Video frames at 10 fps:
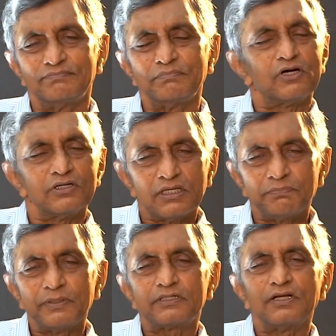Because they
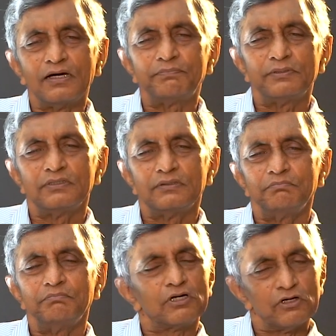are picked up
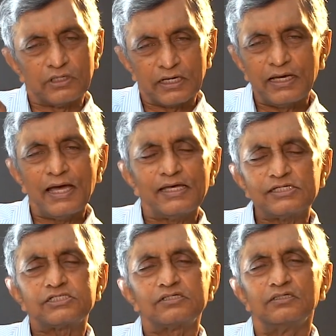because of
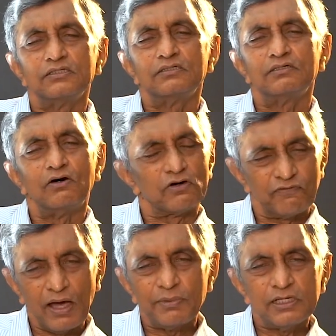caste or
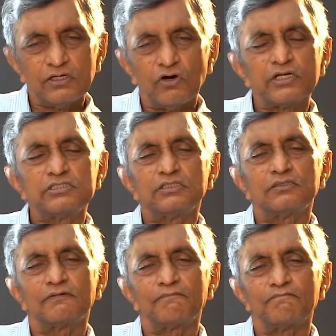family
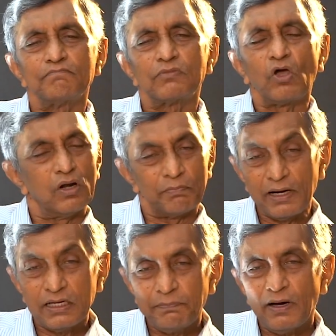origin or
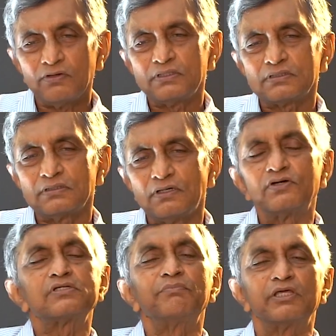money power
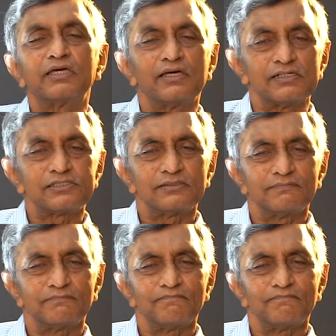or something else.